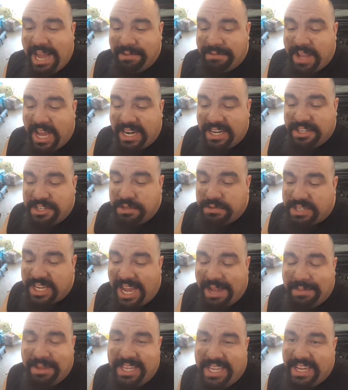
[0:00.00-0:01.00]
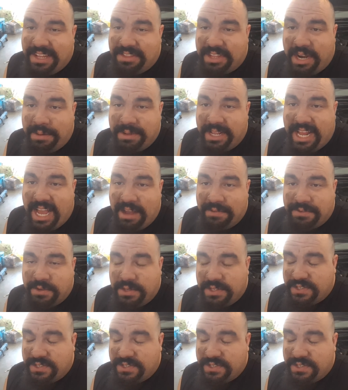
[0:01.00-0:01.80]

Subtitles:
I've got a new timing kit that I'm gonna have to